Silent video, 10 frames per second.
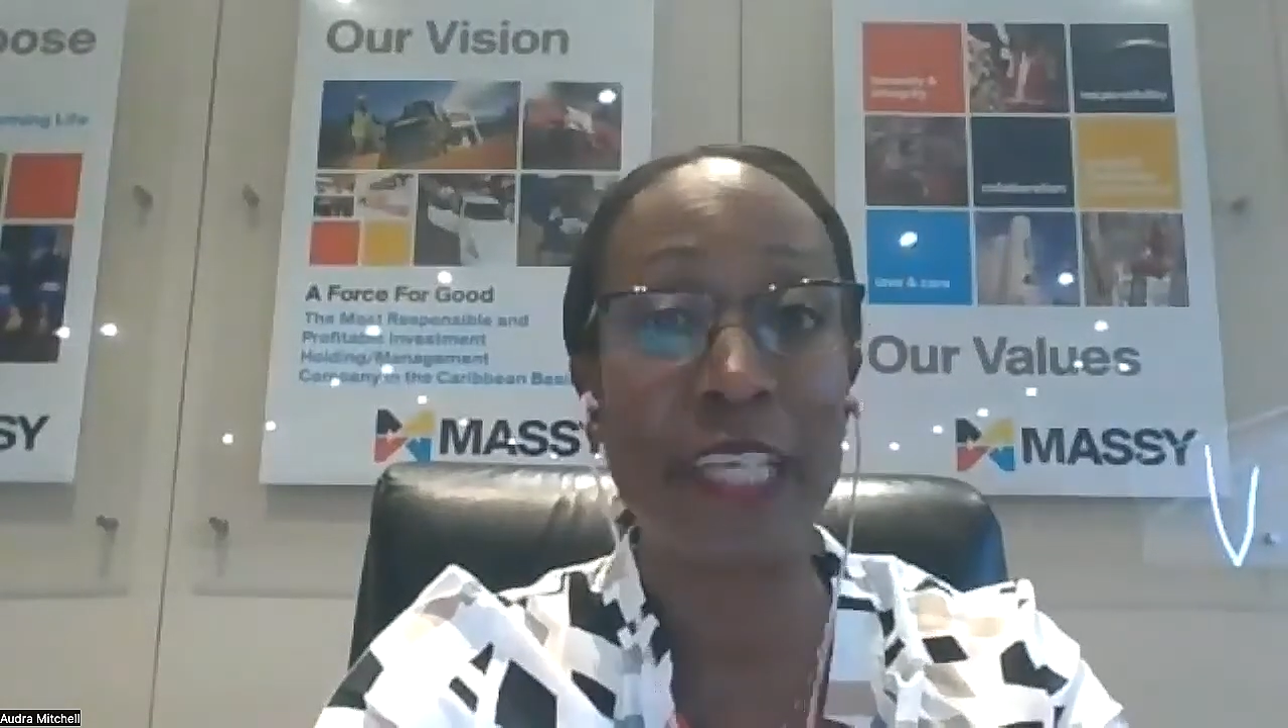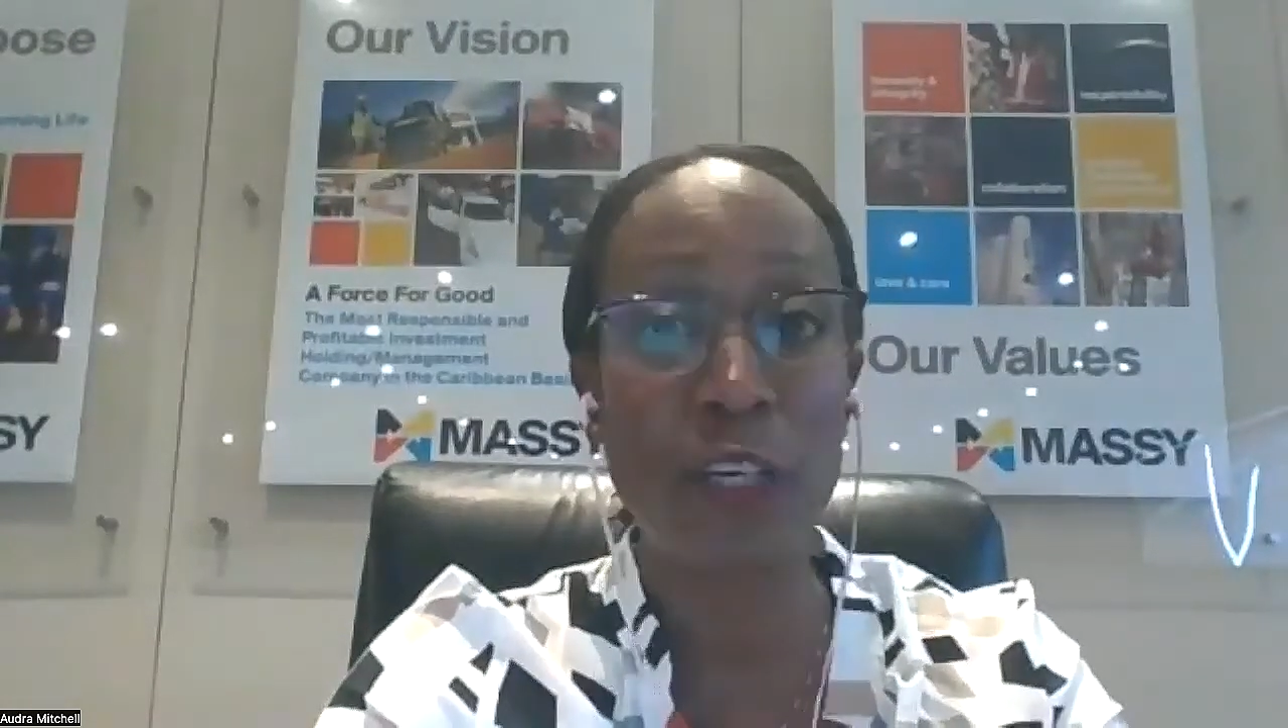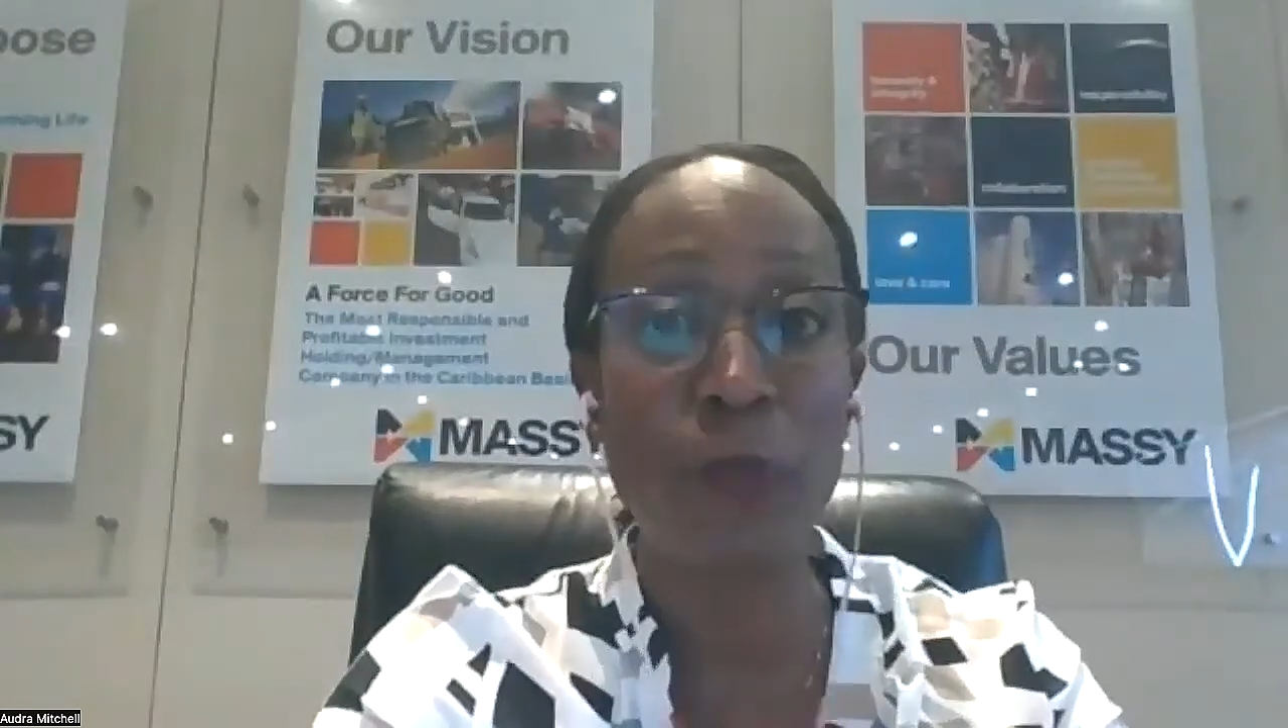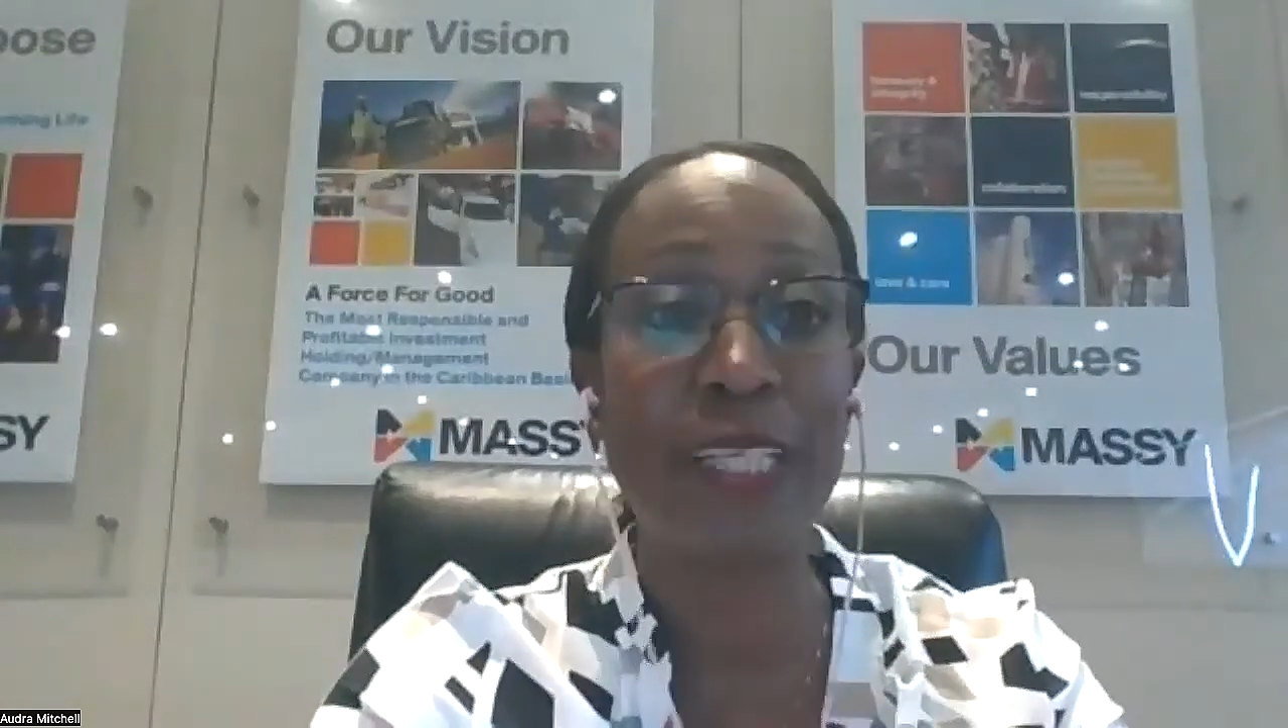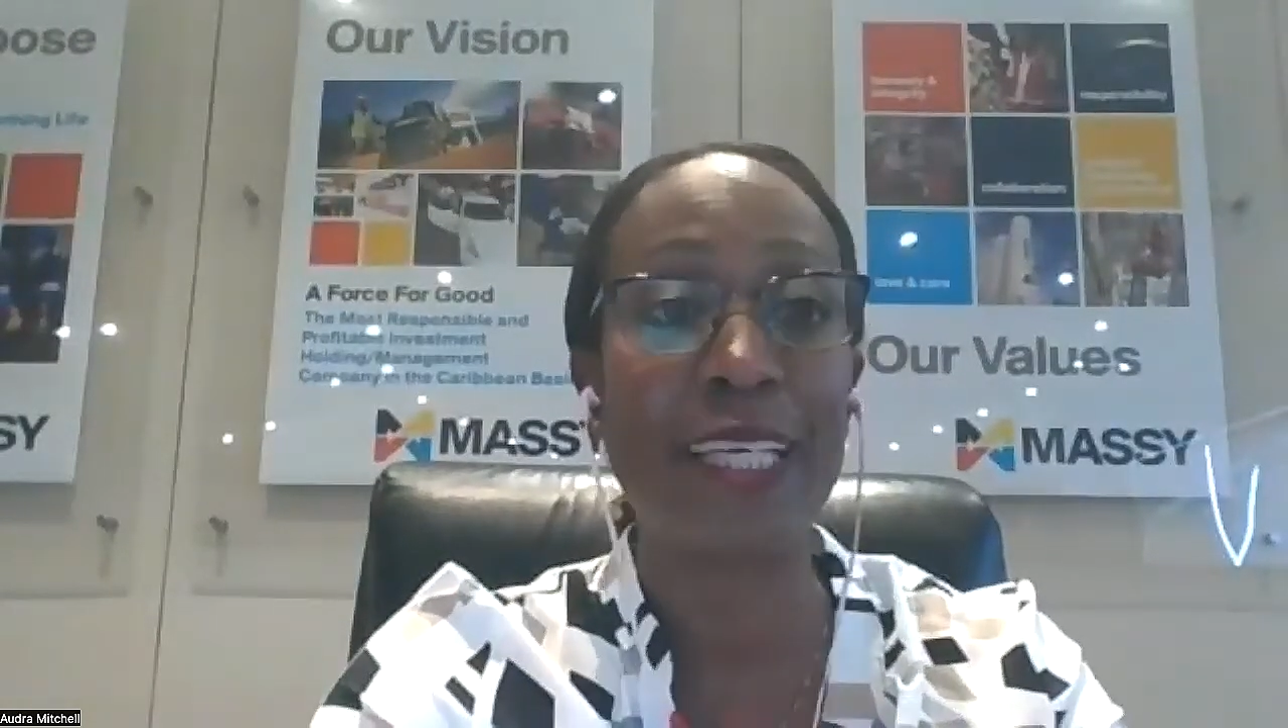
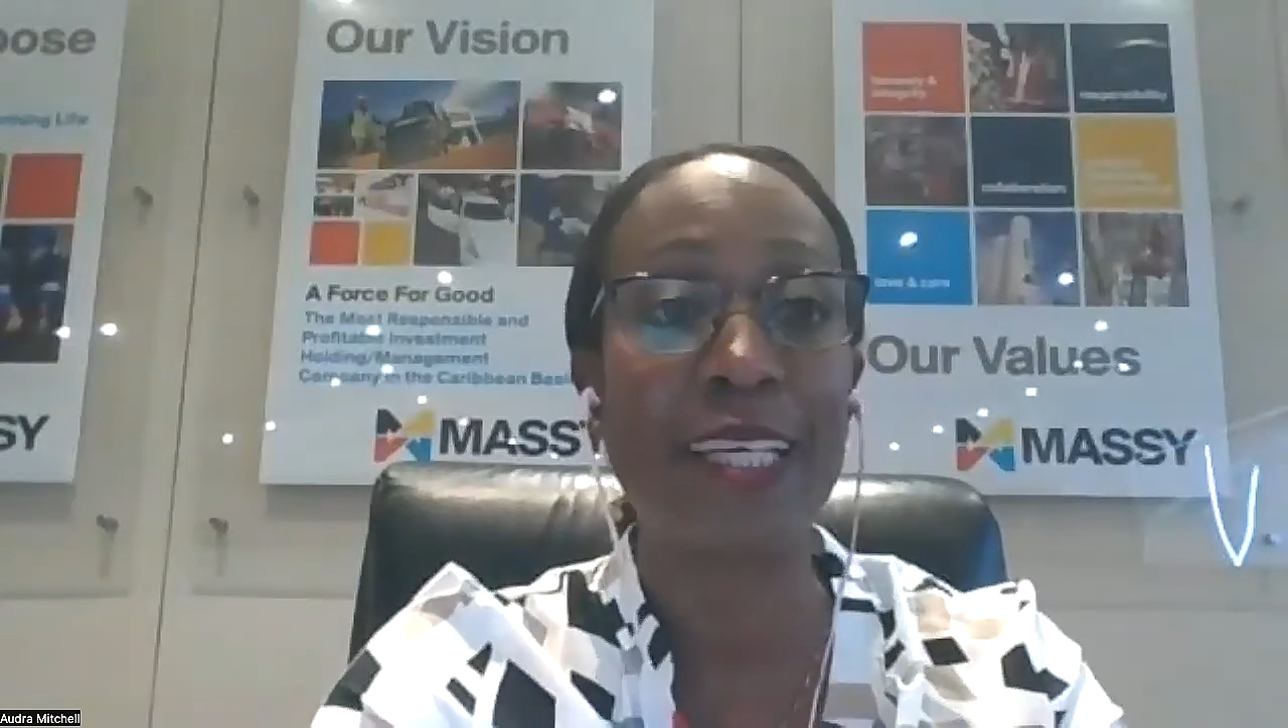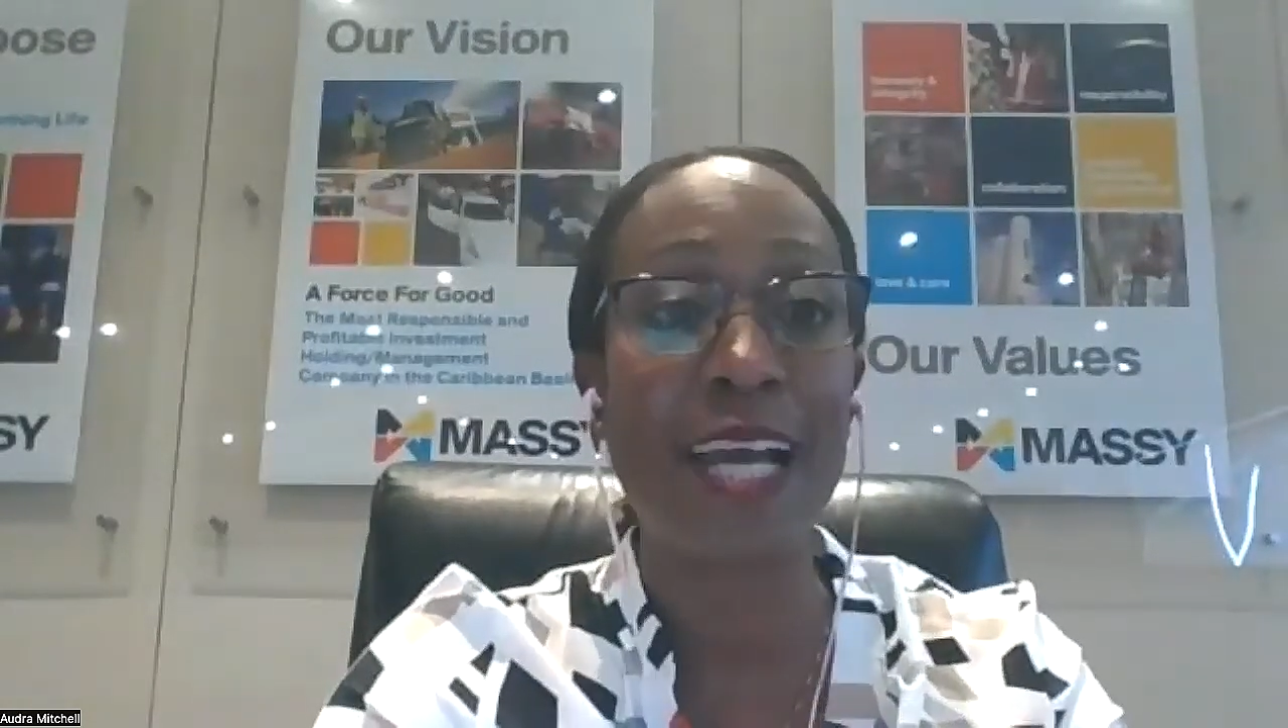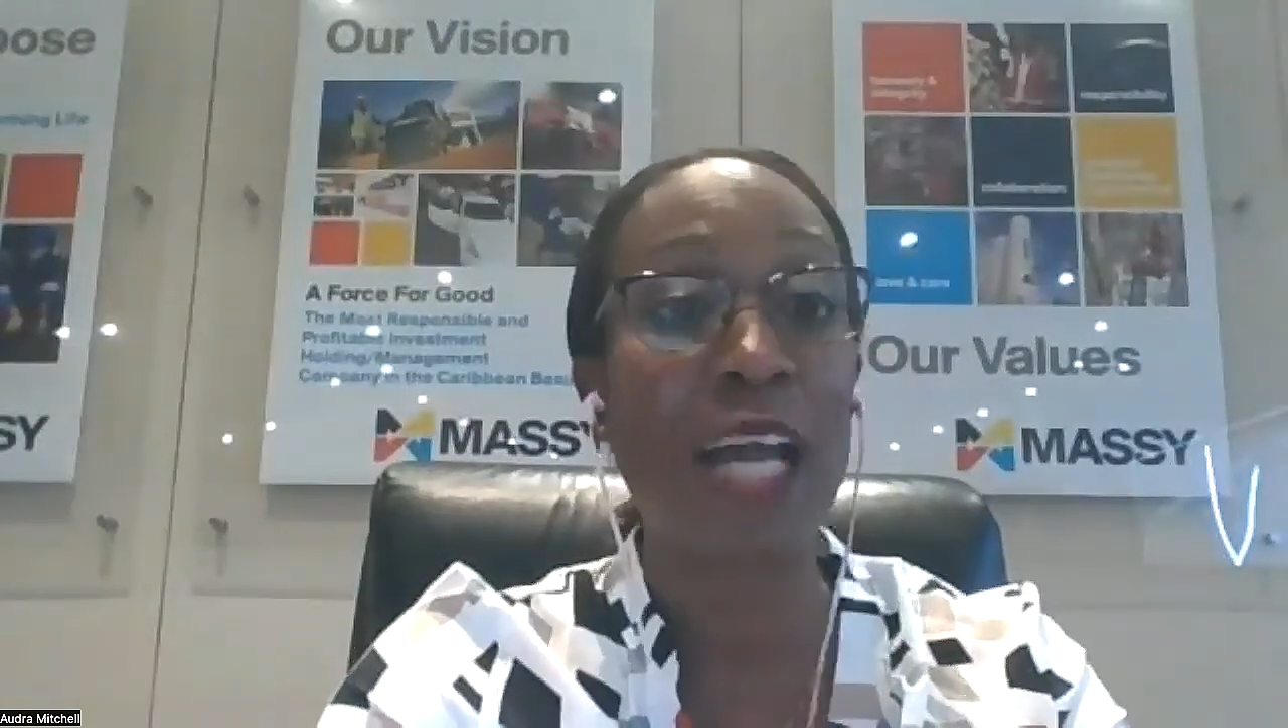gig working